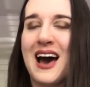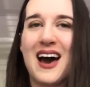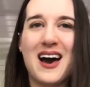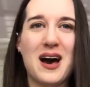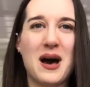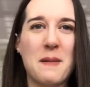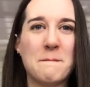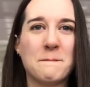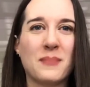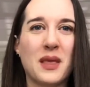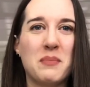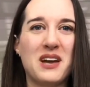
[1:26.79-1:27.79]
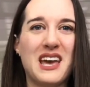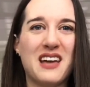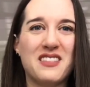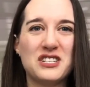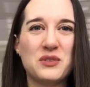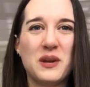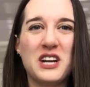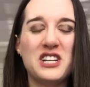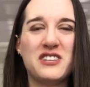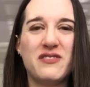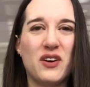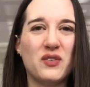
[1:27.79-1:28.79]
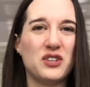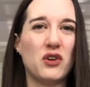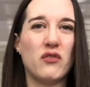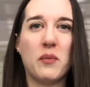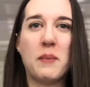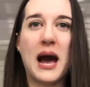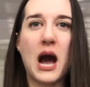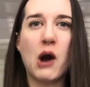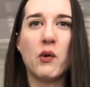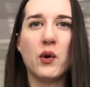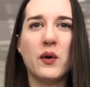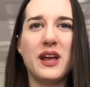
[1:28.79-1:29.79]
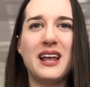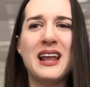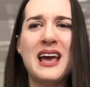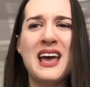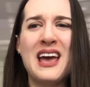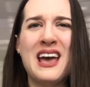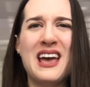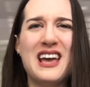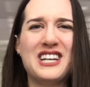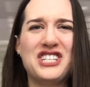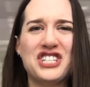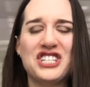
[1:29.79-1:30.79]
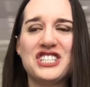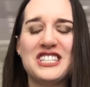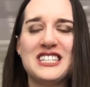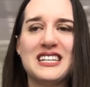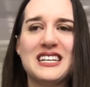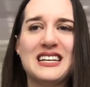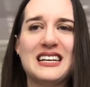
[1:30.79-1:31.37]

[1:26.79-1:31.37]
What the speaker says: But yeah, this one I just felt was overpowering. It just,